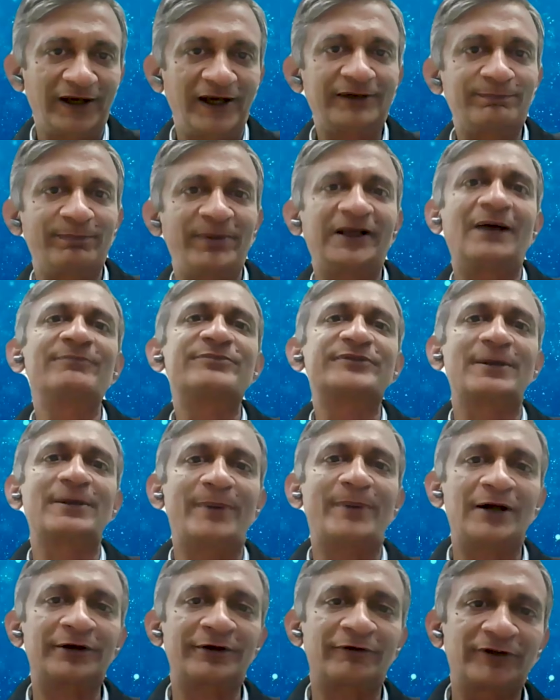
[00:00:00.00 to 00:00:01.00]
It becomes
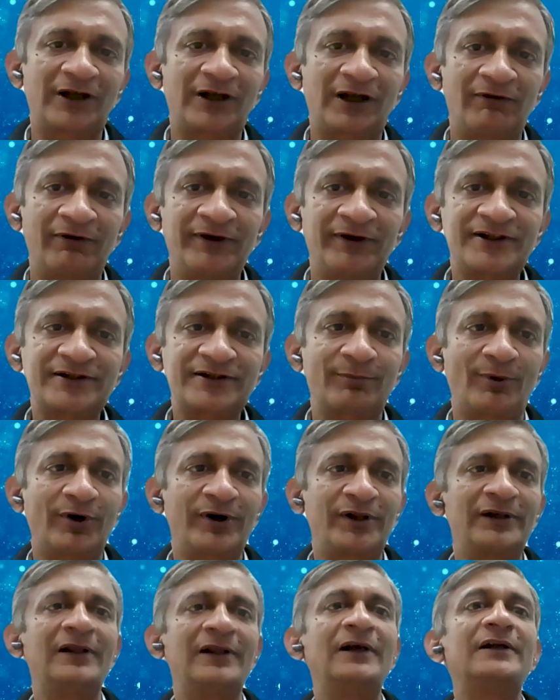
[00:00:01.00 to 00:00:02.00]
a part of the governance
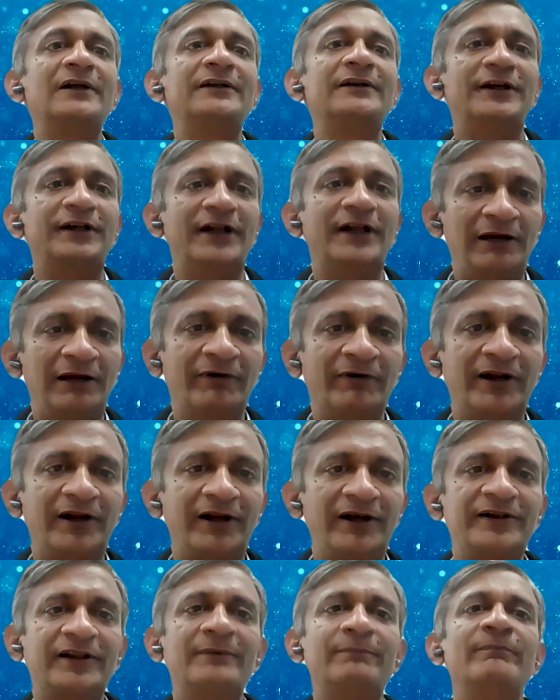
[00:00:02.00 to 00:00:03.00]
model, the
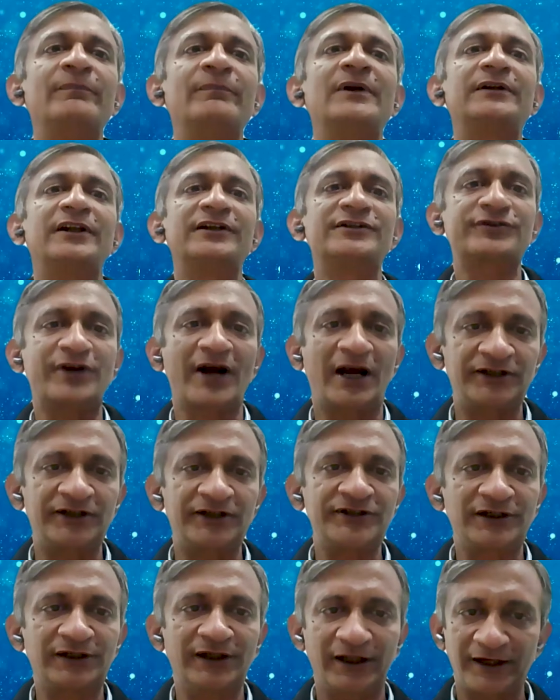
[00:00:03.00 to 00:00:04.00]
delivery rhythm, the
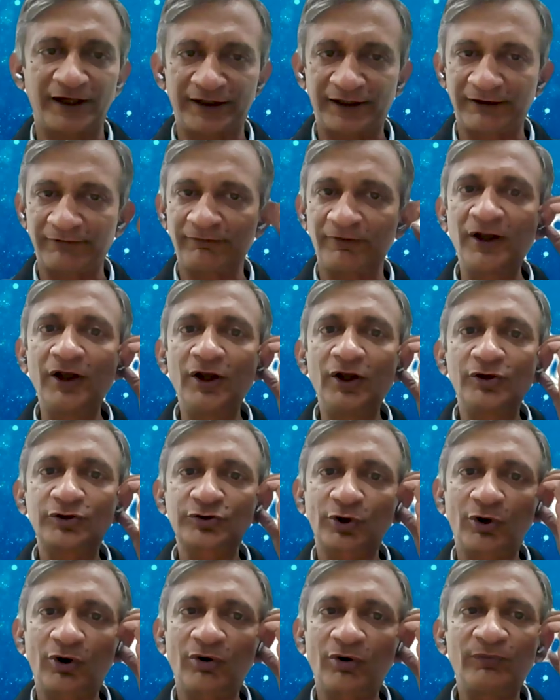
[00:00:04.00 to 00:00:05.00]
strategic narrative.
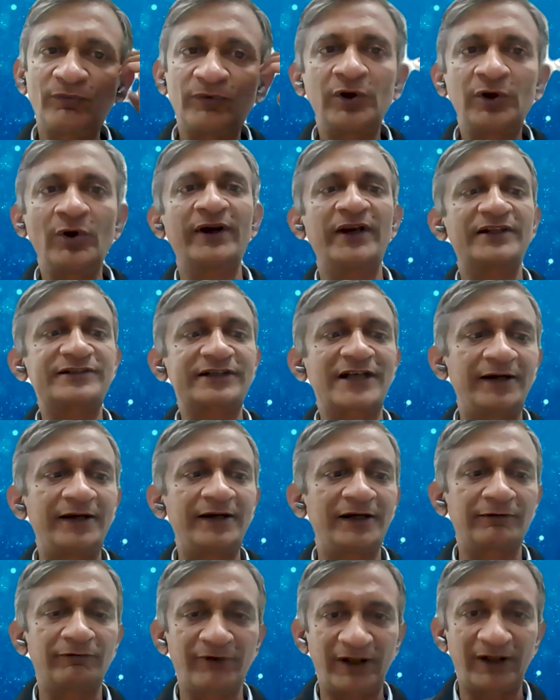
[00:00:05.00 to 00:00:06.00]
So you
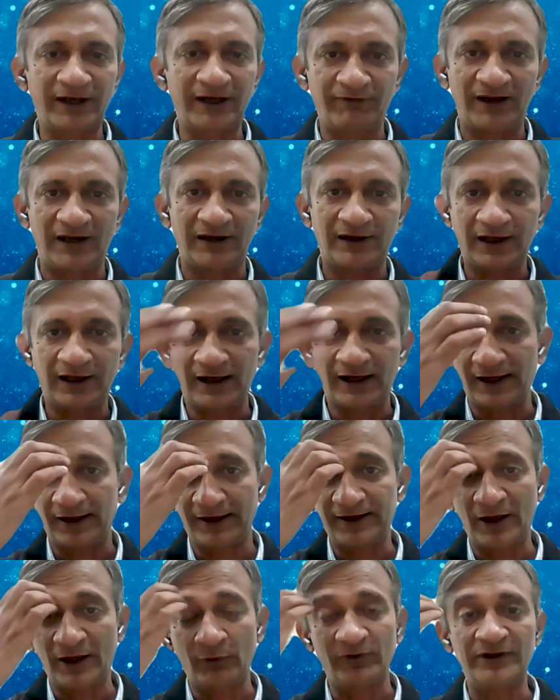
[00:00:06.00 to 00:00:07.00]
understand it very well.
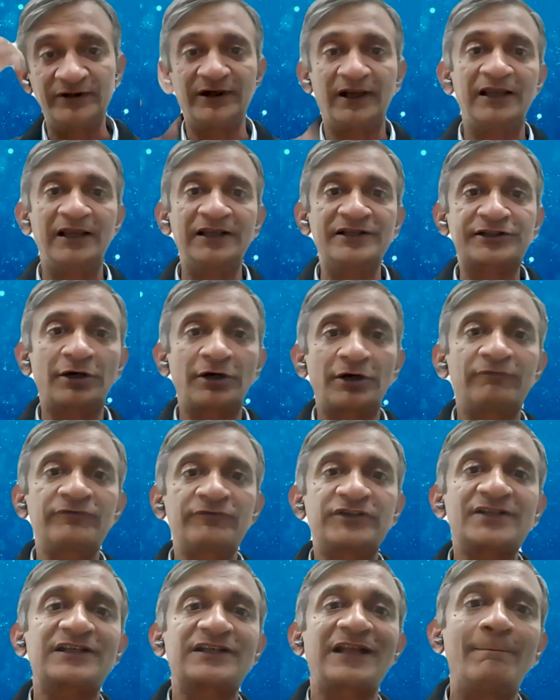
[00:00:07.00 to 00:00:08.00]
Now, instead
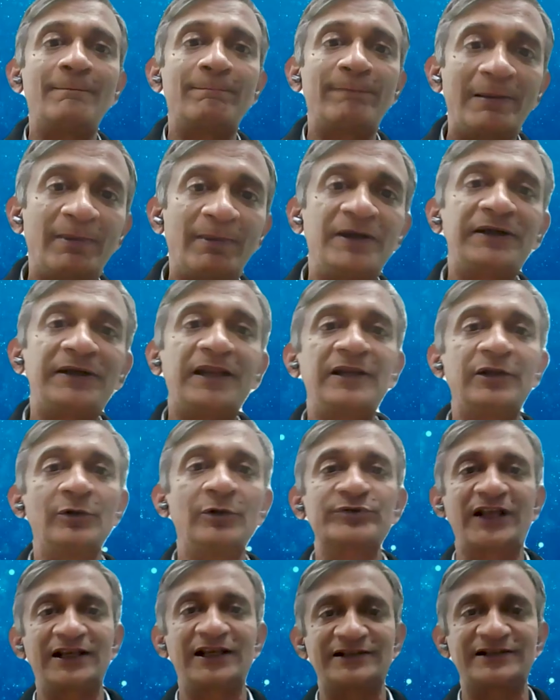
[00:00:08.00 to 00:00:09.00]
of just implementing
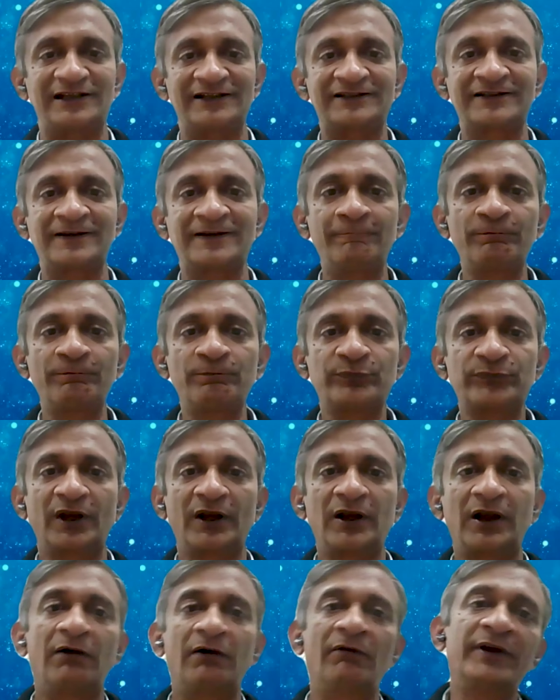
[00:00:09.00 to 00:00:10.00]
use cases,
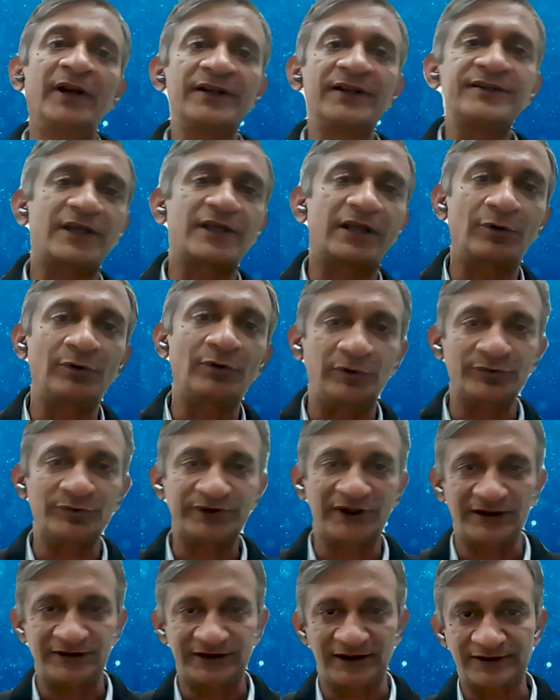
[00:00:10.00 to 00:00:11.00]
the governance around
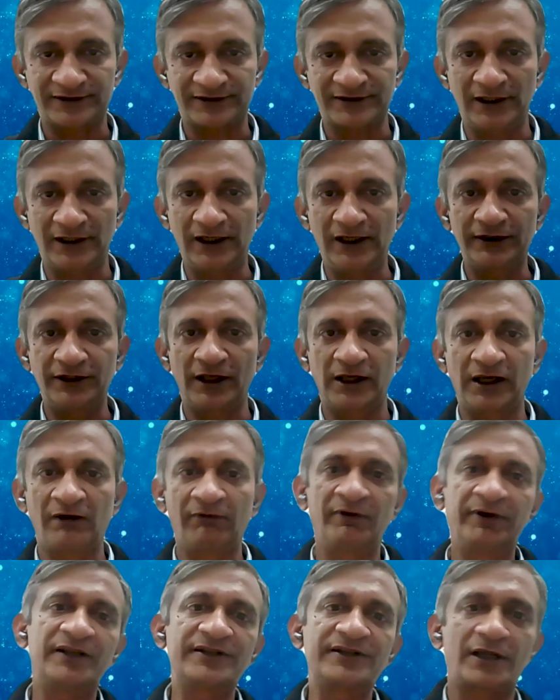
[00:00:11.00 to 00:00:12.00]
use cases, the
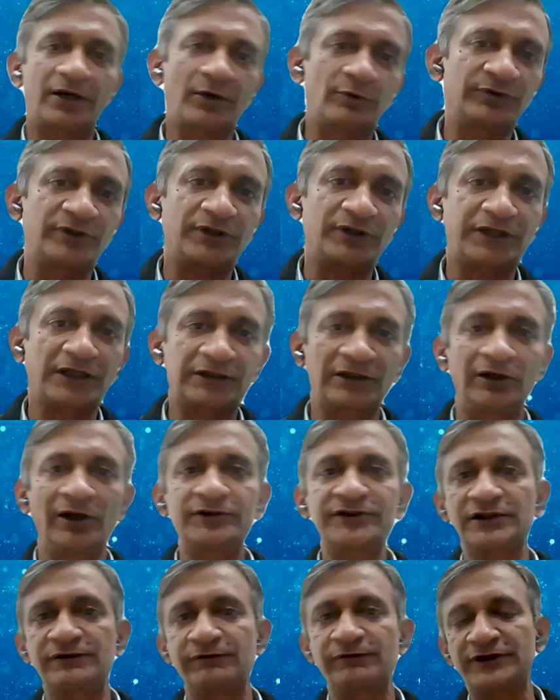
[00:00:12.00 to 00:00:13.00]
governance around the
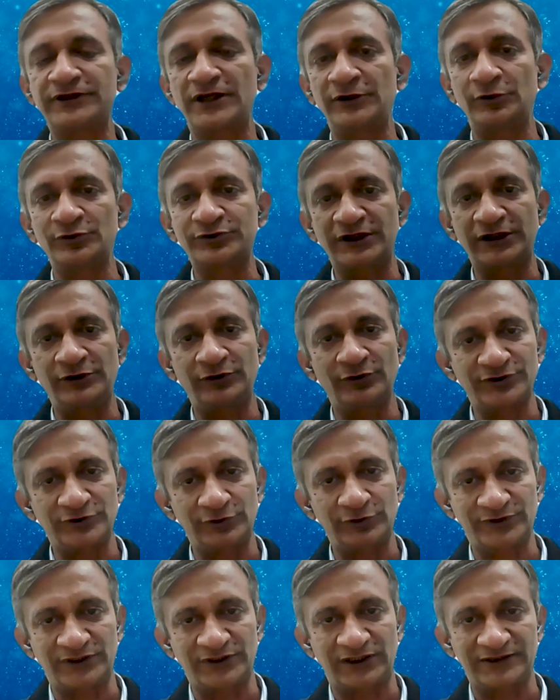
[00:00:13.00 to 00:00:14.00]
technologies which are used in
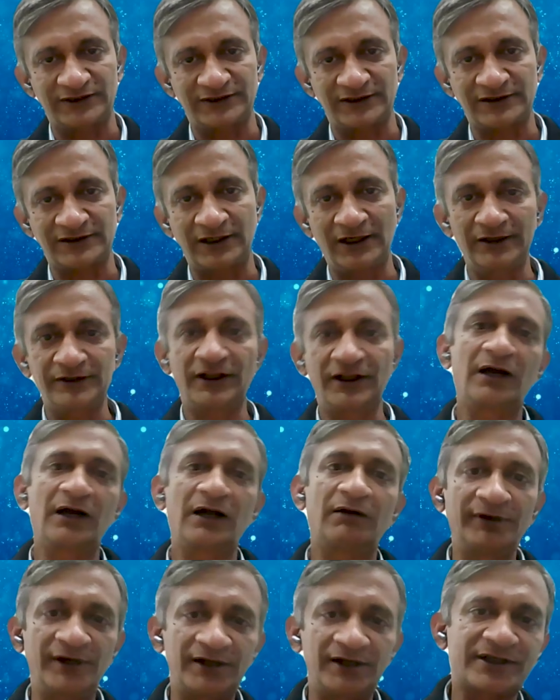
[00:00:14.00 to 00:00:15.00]
those use cases, the
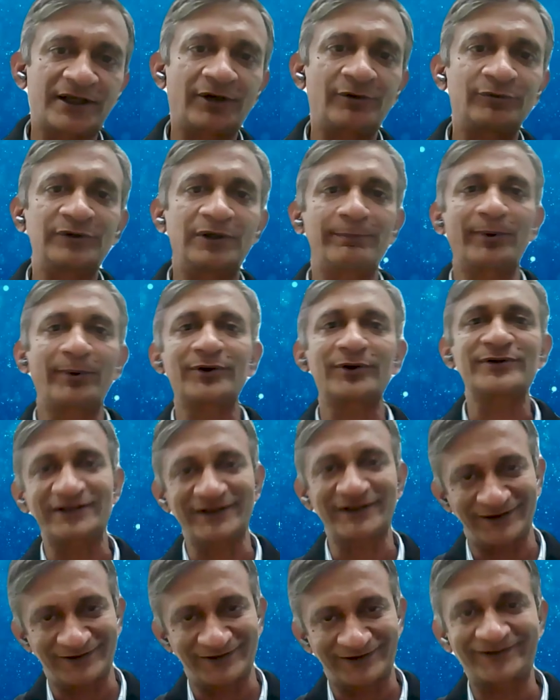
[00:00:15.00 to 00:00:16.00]
governance around the
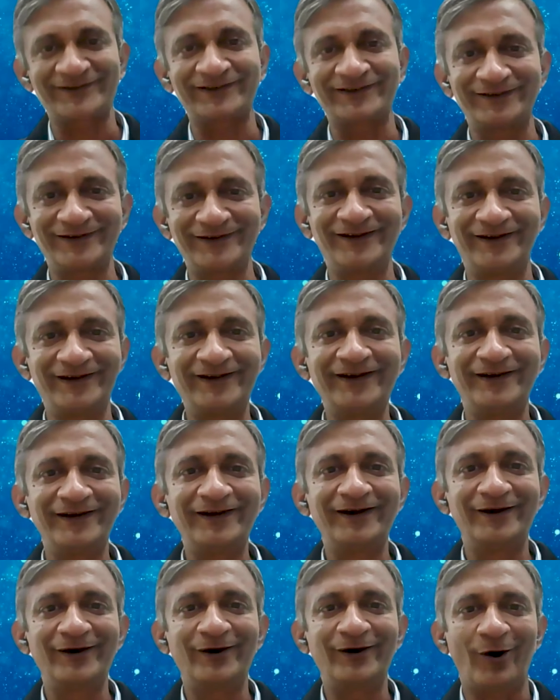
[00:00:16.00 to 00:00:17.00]
processes,
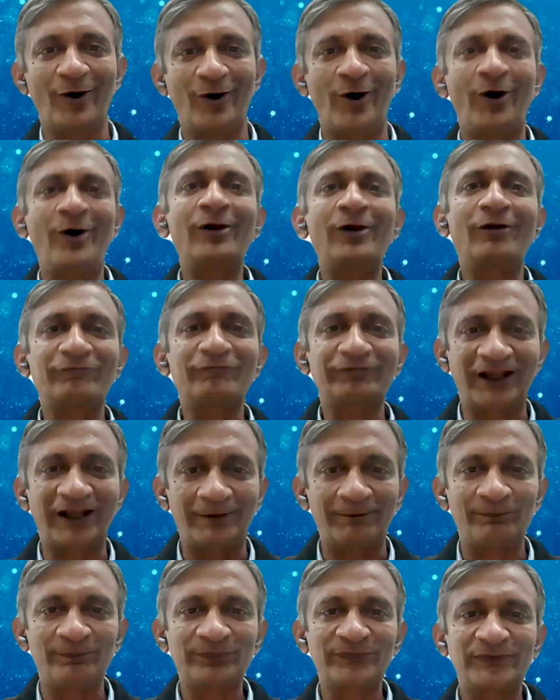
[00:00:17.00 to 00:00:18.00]
all of
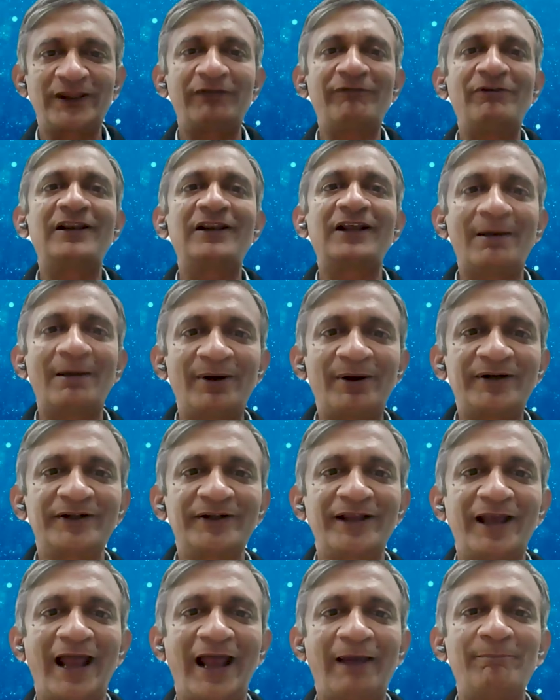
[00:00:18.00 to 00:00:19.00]
them, they will come
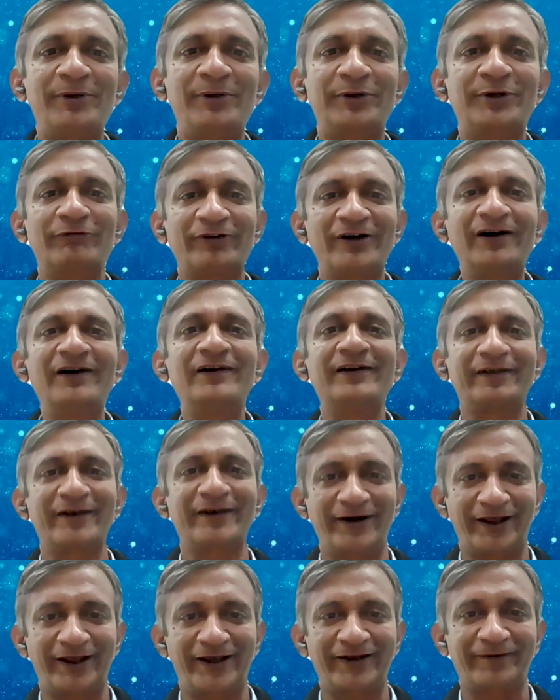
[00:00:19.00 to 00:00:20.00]
under the ambit of a
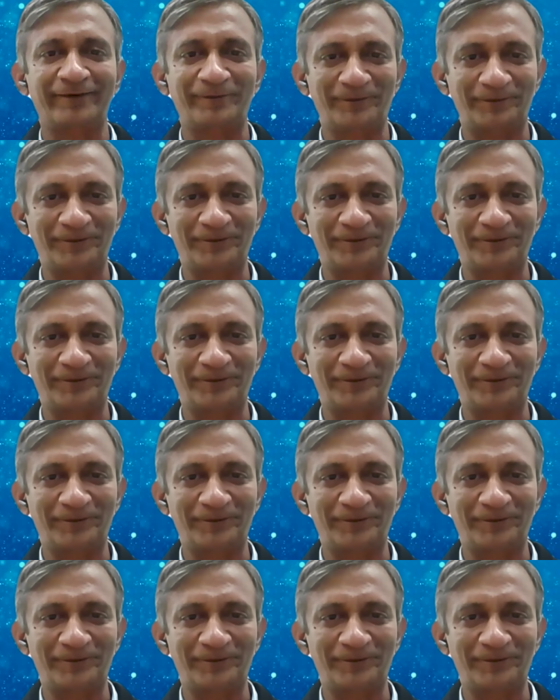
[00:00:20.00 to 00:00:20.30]
radar.